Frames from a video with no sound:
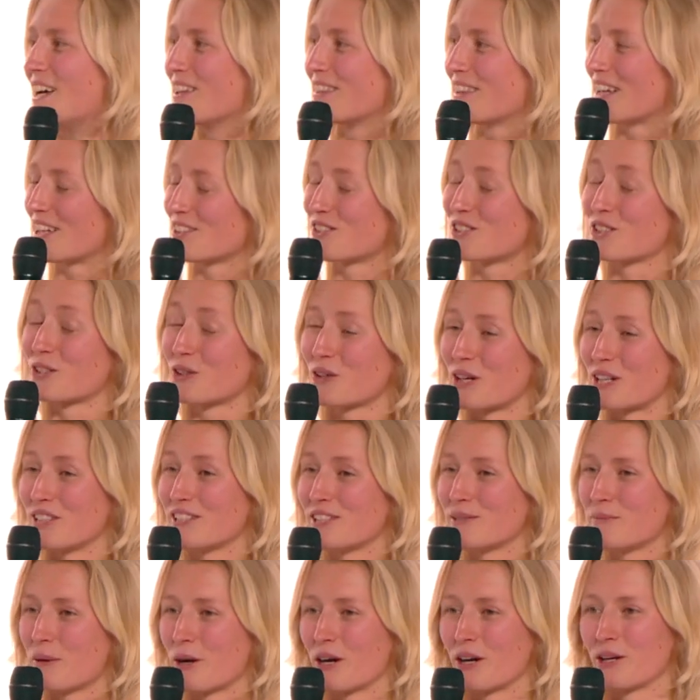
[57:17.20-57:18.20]
that's the
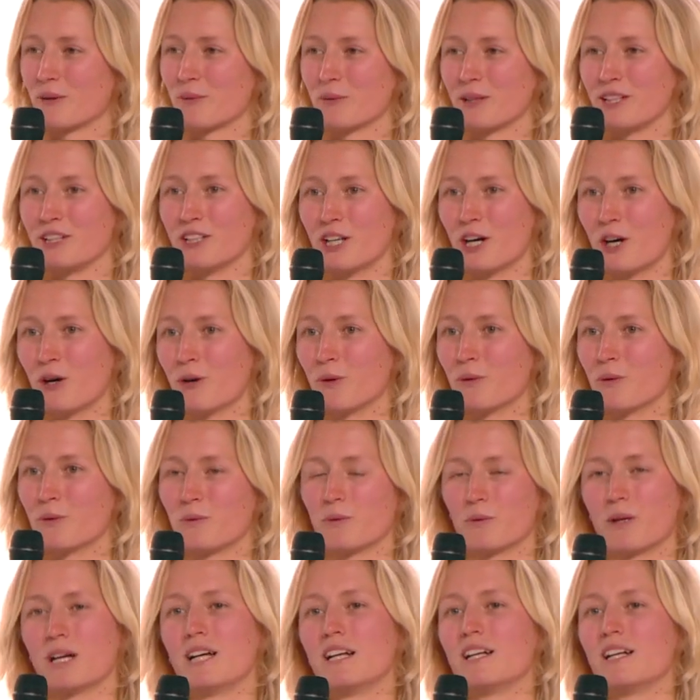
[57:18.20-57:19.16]
crazy part. We know